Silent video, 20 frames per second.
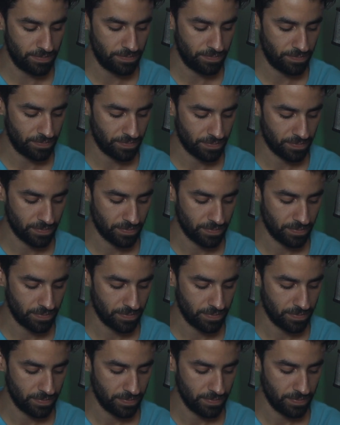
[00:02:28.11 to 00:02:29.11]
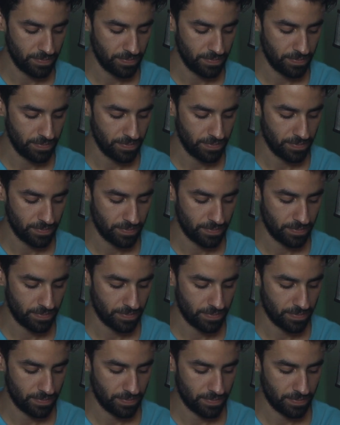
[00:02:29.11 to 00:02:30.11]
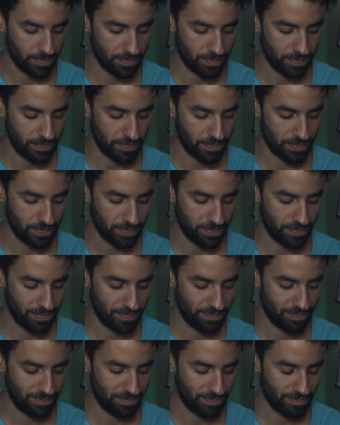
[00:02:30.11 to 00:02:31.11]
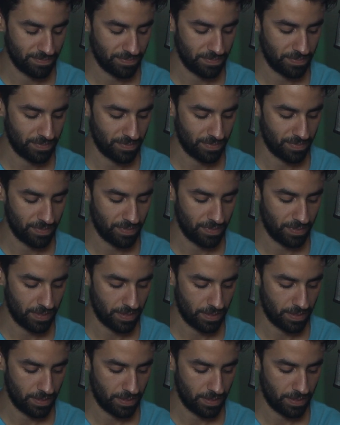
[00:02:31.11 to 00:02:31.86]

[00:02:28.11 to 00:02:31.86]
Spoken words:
[no speech]